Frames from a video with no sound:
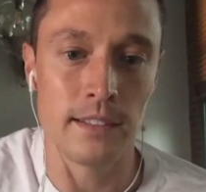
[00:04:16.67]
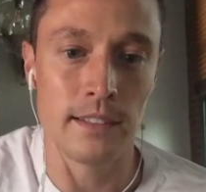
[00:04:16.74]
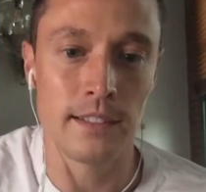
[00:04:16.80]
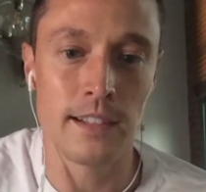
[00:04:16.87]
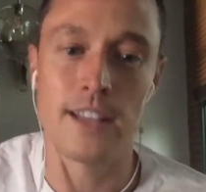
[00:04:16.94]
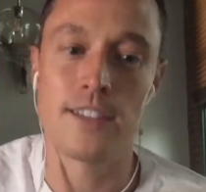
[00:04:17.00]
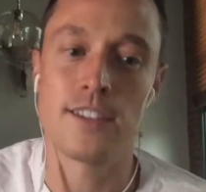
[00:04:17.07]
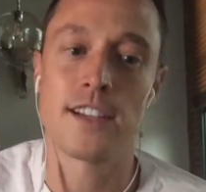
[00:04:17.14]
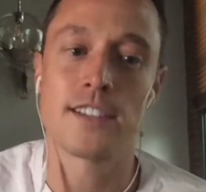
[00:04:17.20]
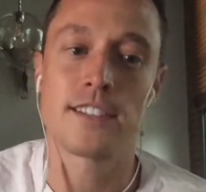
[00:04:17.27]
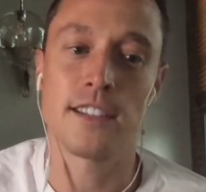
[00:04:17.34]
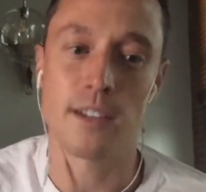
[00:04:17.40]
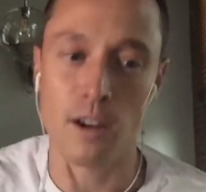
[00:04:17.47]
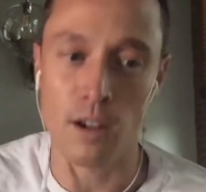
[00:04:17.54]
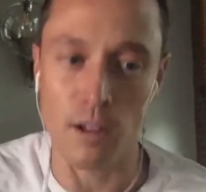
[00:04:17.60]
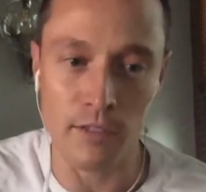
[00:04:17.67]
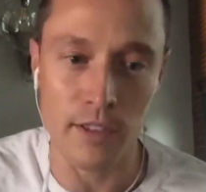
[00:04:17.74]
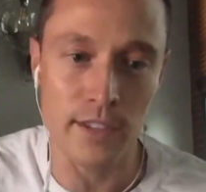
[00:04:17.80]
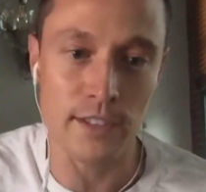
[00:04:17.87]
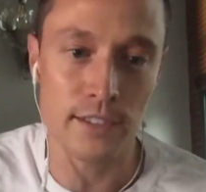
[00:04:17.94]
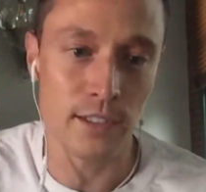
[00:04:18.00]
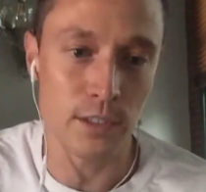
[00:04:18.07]
digesting all of
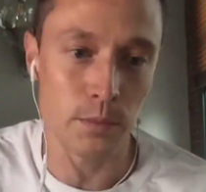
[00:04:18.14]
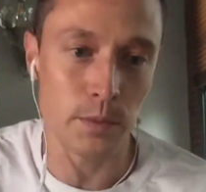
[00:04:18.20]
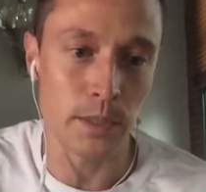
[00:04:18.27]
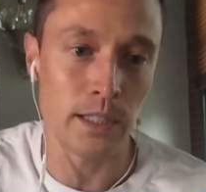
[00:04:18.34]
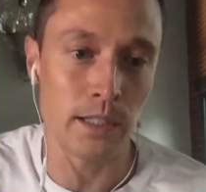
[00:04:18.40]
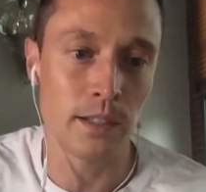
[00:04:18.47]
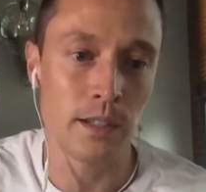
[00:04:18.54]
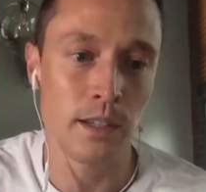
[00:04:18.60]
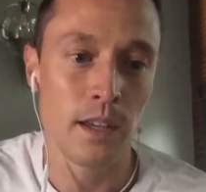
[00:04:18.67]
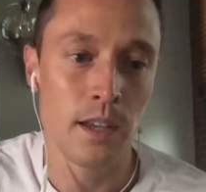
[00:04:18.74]
this week.